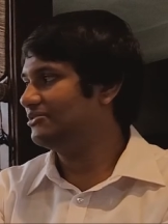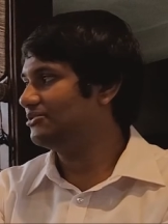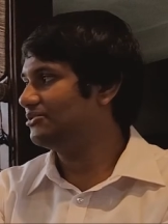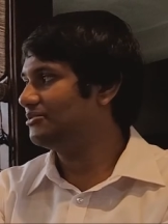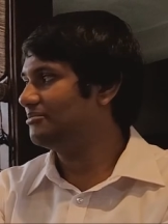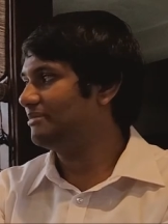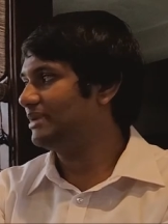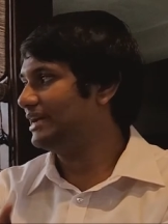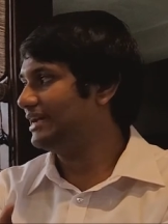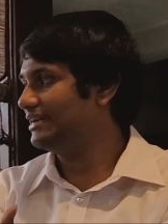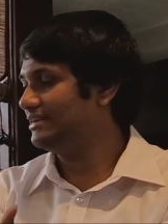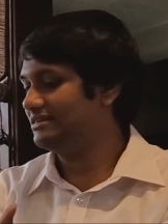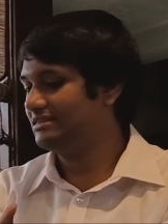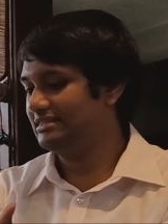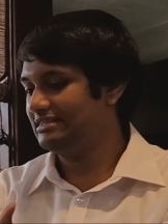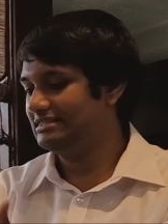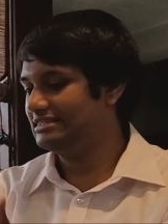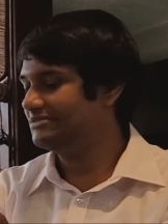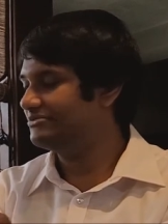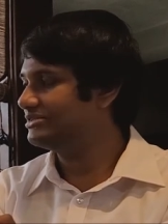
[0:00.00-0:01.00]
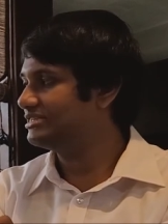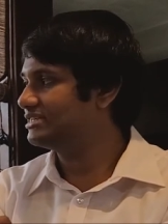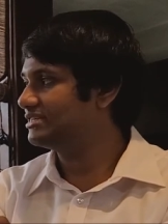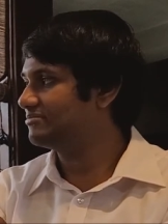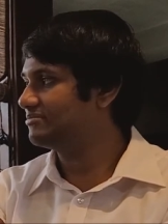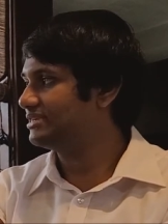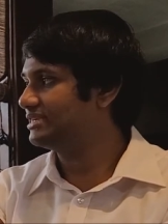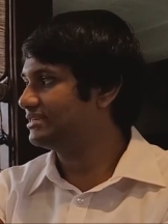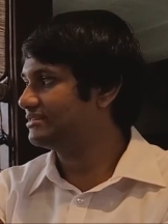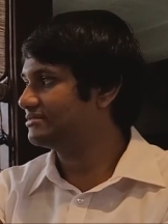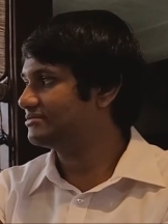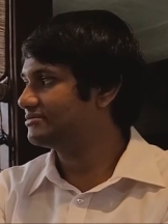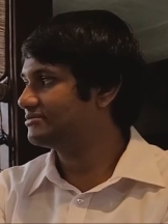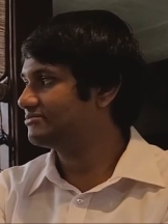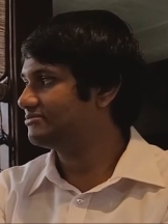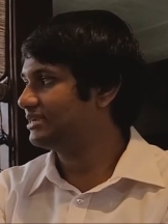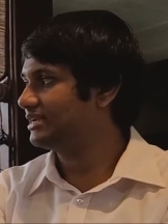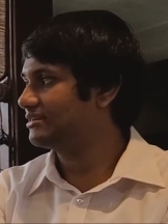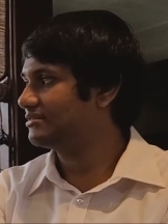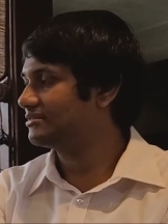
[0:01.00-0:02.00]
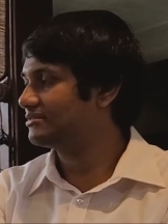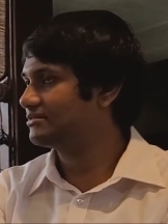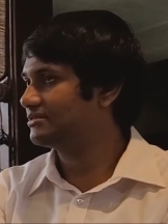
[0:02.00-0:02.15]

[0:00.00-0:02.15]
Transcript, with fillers: or men in the workplace? Like,